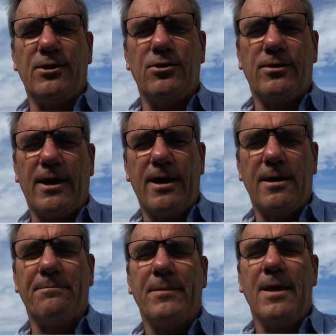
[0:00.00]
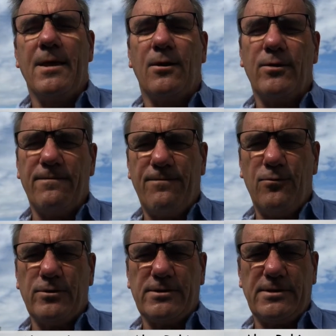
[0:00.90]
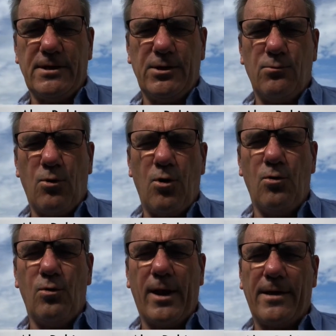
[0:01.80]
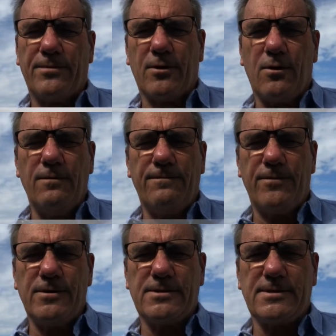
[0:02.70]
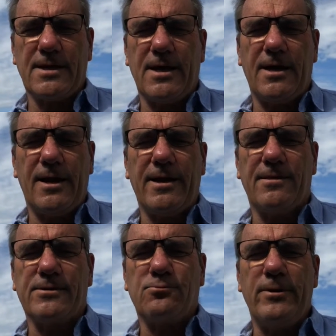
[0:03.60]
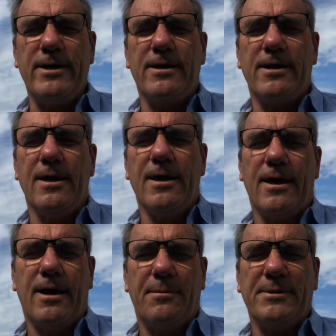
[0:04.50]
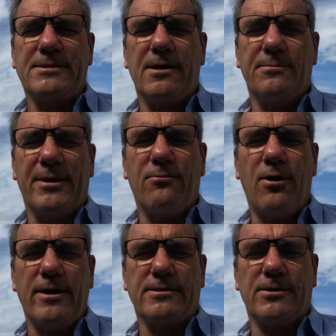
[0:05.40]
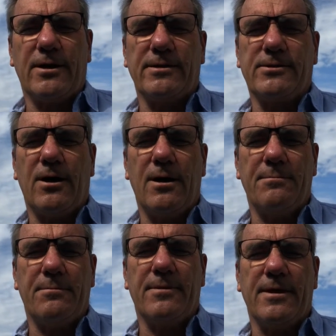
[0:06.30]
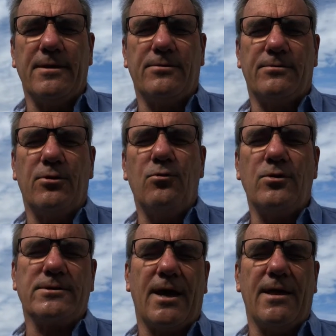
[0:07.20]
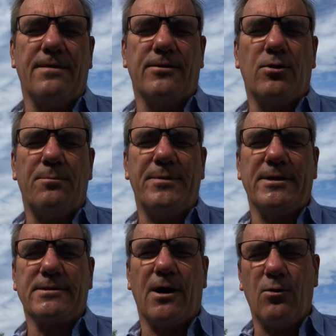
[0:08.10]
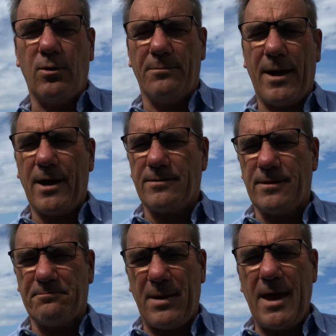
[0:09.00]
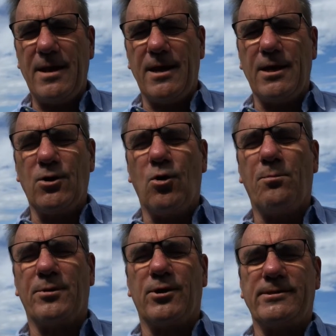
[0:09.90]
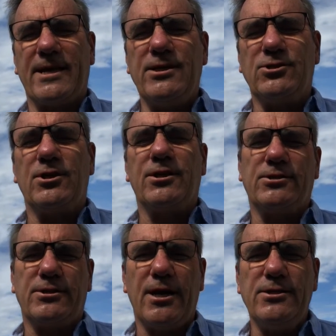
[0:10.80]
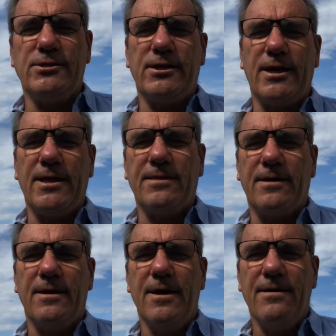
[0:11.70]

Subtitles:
in the UK. Looking forward to seeing you all at the conference later this week. It's going to be quite an exciting time. The talks and the topics are all about the pending corporatization and changing in the